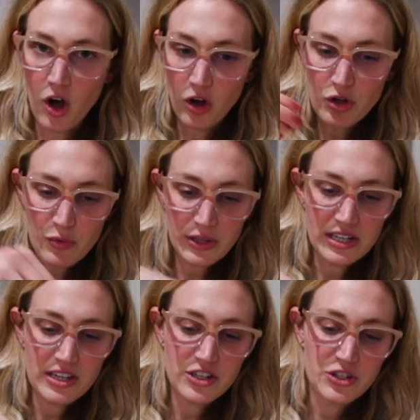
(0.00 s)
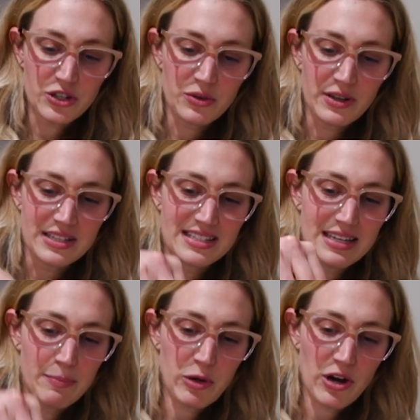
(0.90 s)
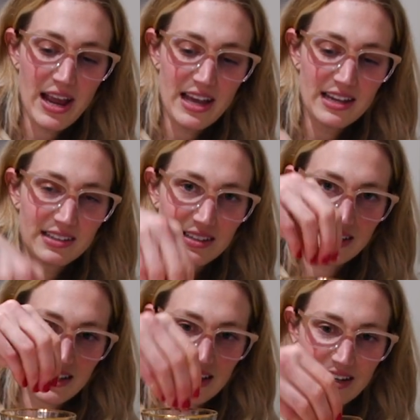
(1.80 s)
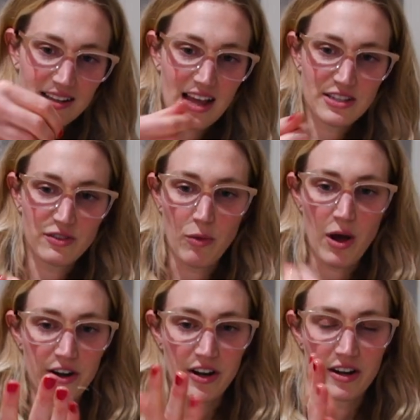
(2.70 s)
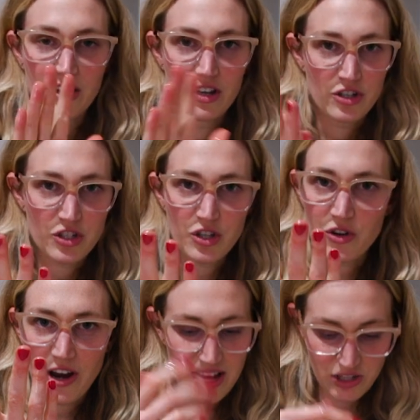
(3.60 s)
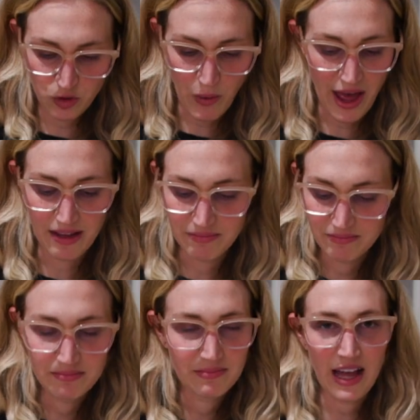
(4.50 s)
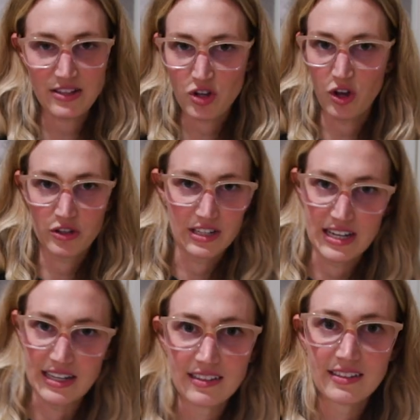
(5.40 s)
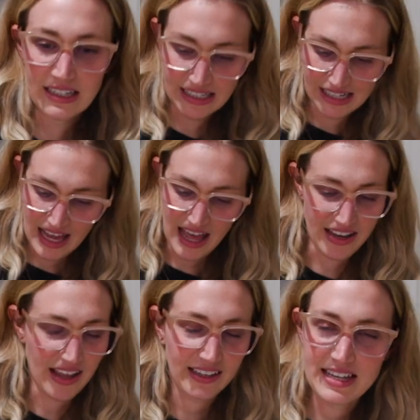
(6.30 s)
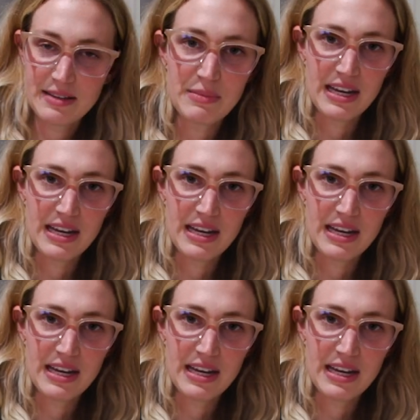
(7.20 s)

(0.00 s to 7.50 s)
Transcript: all you really need to do is dip your hand in a glass of water just so your hand's wet. That's all you need. And keep